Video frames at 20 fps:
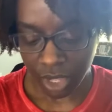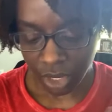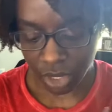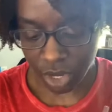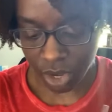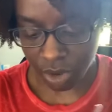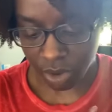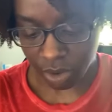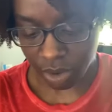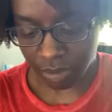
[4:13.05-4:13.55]

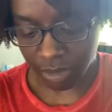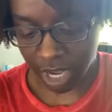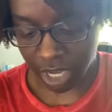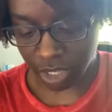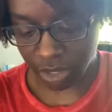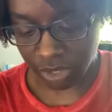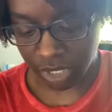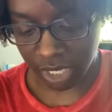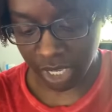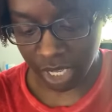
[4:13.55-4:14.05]
No, I'm not
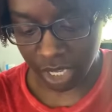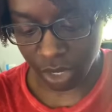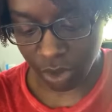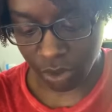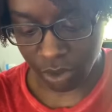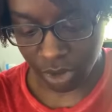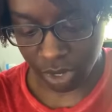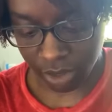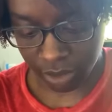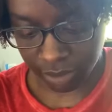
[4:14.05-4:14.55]
using any
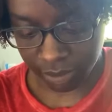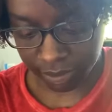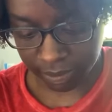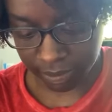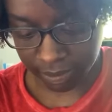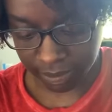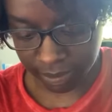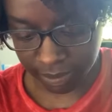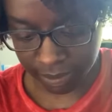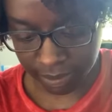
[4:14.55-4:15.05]
oil.
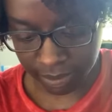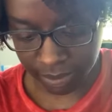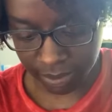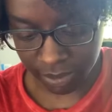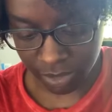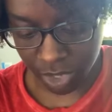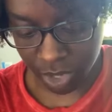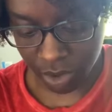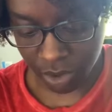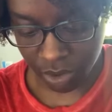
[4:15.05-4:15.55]

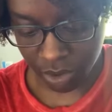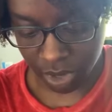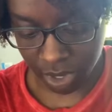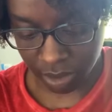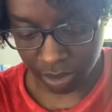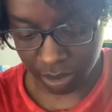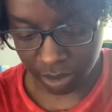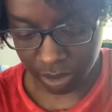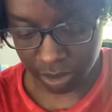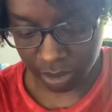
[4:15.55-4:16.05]
No
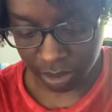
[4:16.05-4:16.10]
oil.